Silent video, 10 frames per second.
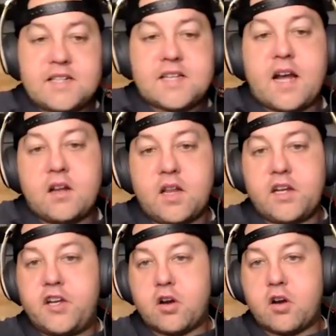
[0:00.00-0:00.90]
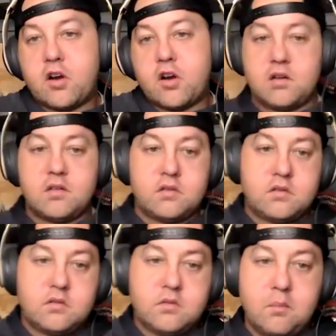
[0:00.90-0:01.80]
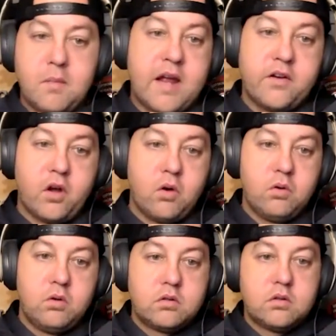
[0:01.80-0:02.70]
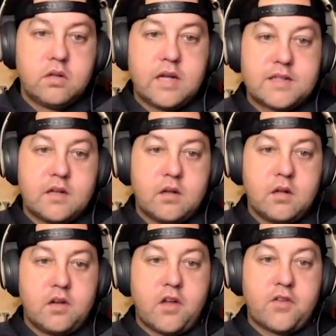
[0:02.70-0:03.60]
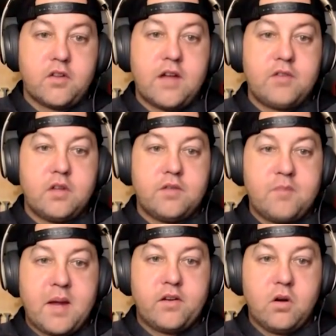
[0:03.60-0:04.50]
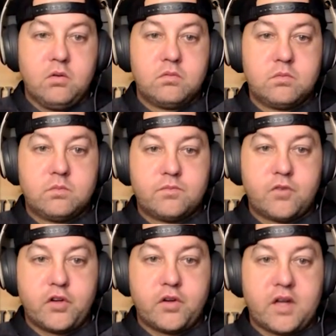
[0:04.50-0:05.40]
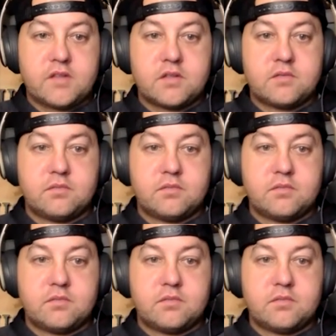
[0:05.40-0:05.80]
kind of like your Mando. That's another level of Mando for you guys.